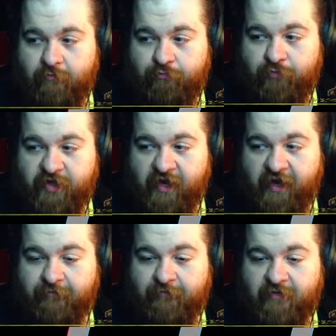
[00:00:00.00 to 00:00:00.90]
But yeah.
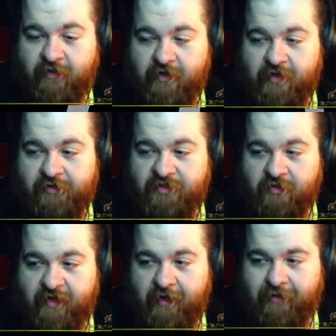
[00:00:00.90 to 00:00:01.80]
So
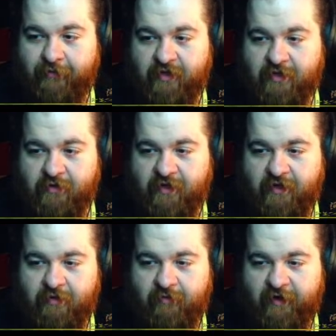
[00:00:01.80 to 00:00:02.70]
now I'm gonna go ahead
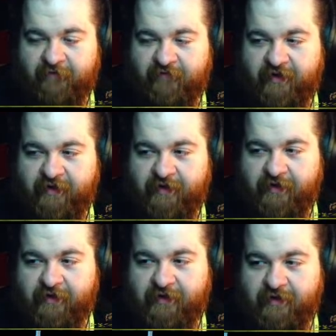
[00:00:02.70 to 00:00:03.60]
and
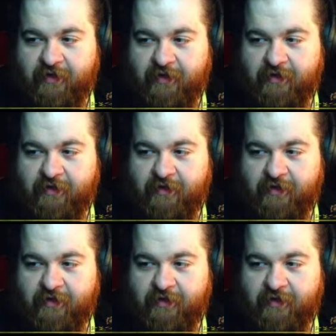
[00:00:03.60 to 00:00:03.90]
modify